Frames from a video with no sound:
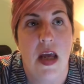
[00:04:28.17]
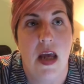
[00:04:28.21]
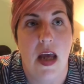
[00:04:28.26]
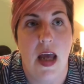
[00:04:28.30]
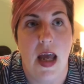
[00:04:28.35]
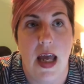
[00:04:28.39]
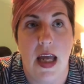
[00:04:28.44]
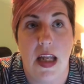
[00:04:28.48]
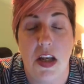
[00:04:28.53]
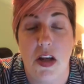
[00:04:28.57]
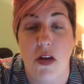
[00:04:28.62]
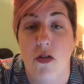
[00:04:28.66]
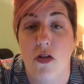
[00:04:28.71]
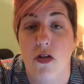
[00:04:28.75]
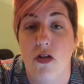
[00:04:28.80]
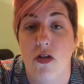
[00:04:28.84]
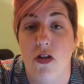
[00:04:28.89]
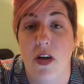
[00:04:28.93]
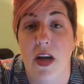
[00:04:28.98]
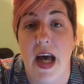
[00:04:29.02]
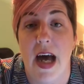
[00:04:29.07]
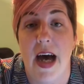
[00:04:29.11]
And you
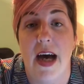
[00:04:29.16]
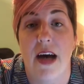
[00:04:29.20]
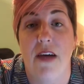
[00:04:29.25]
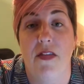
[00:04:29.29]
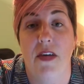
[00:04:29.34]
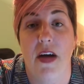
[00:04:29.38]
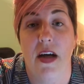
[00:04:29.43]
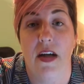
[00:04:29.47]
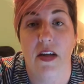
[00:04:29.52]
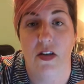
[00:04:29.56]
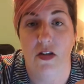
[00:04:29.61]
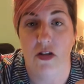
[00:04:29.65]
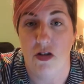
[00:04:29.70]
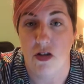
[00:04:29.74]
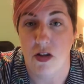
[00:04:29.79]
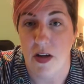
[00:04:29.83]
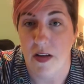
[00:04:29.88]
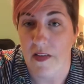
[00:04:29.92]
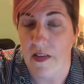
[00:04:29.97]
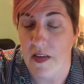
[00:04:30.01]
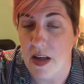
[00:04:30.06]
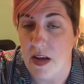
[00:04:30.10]
should have,
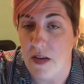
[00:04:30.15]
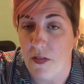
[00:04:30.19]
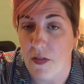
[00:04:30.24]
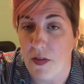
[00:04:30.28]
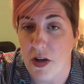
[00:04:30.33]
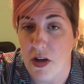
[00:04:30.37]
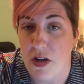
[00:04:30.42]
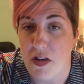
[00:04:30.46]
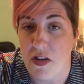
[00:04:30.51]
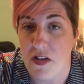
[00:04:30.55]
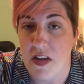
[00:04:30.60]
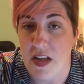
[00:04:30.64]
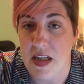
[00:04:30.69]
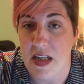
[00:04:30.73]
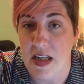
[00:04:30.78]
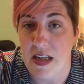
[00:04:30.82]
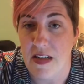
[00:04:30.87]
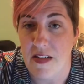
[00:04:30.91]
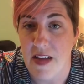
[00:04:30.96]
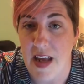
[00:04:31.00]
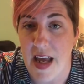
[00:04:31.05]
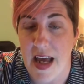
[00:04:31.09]
just like for your
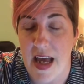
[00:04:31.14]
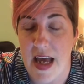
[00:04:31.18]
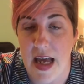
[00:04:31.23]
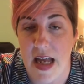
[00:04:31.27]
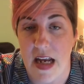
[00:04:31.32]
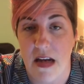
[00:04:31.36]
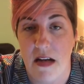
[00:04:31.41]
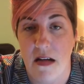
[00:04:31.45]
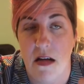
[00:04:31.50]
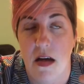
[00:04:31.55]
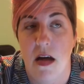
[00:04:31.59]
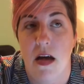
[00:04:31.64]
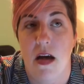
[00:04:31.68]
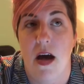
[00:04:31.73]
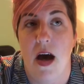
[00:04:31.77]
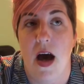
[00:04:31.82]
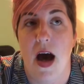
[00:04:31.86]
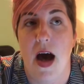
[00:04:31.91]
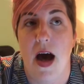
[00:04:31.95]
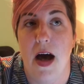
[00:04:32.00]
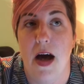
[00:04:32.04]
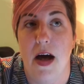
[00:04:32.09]
CNN 10,
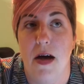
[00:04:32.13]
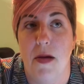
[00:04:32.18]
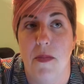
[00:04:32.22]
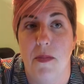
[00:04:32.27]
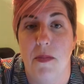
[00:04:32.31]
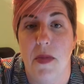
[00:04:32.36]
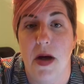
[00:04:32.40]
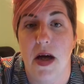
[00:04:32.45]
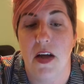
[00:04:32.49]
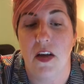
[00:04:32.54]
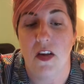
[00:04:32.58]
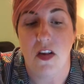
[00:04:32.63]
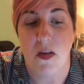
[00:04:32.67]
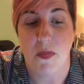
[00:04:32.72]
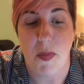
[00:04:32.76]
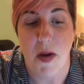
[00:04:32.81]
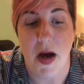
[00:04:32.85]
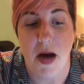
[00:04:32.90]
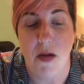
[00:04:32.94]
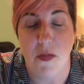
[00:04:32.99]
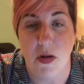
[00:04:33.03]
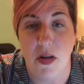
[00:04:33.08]
a
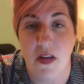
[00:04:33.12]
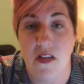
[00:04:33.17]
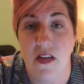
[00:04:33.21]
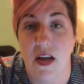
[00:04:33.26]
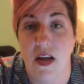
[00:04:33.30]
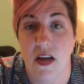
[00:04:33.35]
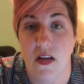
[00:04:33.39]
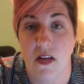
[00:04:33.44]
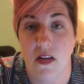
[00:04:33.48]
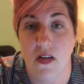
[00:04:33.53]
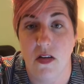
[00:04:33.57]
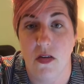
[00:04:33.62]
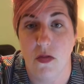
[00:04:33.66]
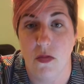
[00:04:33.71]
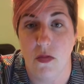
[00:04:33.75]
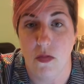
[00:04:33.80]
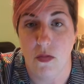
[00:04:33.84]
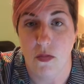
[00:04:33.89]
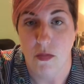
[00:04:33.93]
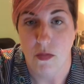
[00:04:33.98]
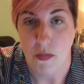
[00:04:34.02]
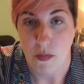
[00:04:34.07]
spot where it says
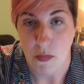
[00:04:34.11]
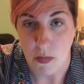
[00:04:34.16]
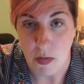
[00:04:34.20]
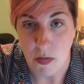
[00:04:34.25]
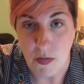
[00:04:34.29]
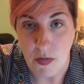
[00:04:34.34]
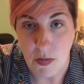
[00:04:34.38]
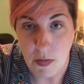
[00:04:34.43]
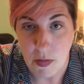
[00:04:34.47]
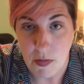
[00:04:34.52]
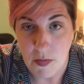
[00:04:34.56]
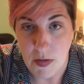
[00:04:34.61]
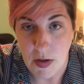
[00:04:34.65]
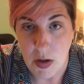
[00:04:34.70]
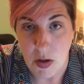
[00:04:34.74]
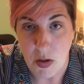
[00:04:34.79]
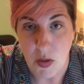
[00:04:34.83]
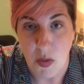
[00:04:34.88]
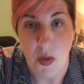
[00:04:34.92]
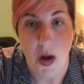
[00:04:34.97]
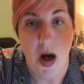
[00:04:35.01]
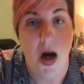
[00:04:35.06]
movie
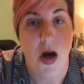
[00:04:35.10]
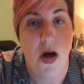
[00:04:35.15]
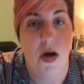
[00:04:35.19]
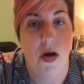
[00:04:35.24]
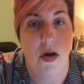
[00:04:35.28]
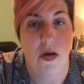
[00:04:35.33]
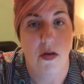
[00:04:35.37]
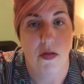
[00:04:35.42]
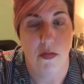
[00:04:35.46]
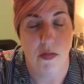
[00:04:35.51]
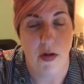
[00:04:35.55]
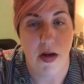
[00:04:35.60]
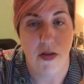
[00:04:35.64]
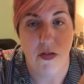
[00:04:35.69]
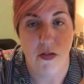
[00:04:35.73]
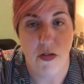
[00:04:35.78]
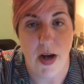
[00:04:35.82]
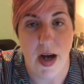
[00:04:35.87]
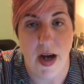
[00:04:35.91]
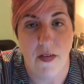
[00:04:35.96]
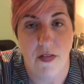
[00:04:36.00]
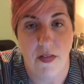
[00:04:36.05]
review, rough
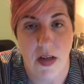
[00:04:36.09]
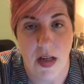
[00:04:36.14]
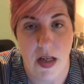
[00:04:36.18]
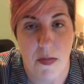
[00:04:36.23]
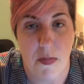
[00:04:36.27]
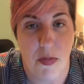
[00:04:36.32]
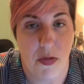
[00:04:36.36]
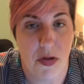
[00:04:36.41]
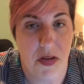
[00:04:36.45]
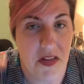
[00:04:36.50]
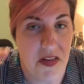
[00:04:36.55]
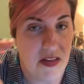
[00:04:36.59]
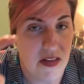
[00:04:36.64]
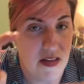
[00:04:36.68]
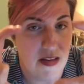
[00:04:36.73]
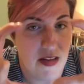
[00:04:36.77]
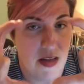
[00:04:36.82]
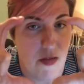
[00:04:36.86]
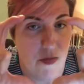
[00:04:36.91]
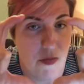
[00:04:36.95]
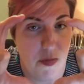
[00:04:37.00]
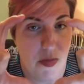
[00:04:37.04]
draft. In parentheses,
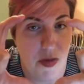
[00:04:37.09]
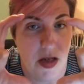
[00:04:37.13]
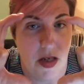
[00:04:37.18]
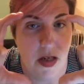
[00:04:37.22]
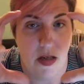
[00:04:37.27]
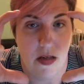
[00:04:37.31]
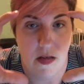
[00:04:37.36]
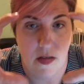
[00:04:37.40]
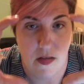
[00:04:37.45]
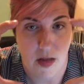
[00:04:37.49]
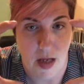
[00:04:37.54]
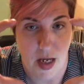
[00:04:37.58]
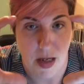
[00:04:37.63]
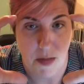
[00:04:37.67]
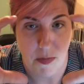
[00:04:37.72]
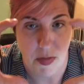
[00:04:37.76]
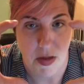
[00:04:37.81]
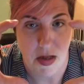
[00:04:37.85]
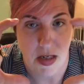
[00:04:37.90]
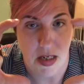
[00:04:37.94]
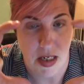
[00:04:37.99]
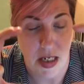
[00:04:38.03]
I even put type
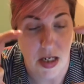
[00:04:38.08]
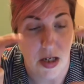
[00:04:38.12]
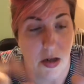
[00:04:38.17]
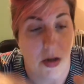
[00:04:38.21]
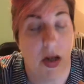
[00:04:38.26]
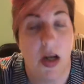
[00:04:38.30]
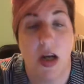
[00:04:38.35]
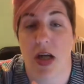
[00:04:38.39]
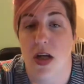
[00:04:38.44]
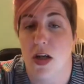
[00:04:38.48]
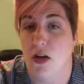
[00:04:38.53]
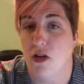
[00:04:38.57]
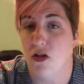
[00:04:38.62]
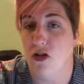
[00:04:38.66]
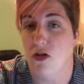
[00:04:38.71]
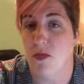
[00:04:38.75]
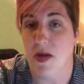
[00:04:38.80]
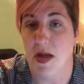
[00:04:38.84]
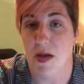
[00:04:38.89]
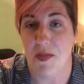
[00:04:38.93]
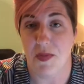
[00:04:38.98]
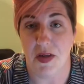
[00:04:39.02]
it here. You should
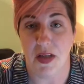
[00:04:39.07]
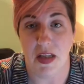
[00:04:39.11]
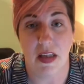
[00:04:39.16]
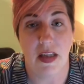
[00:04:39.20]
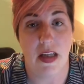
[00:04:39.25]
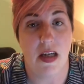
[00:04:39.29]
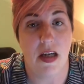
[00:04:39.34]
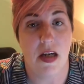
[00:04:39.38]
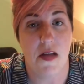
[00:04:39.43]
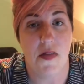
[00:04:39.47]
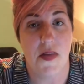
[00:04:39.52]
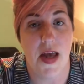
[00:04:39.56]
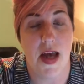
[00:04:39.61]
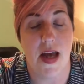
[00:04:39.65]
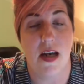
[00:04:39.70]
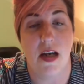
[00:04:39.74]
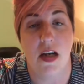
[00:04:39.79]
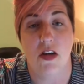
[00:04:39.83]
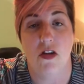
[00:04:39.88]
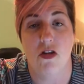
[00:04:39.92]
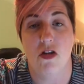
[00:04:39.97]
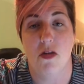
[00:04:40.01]
be able to click on that.
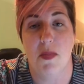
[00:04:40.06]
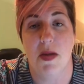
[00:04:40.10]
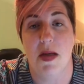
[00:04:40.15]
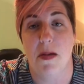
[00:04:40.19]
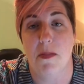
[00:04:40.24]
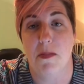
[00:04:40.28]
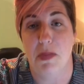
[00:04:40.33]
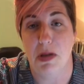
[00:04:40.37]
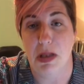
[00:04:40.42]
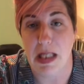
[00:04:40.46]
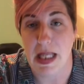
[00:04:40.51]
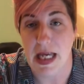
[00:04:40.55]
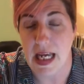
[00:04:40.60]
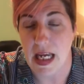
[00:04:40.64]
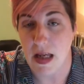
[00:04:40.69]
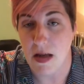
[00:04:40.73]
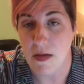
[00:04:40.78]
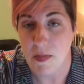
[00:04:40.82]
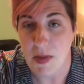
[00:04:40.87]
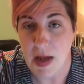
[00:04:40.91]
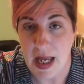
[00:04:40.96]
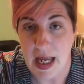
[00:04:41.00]
It should be a
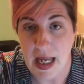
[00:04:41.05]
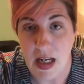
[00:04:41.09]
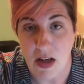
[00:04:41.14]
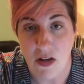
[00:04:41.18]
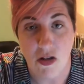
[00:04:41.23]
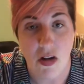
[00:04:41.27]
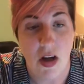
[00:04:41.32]
blank page.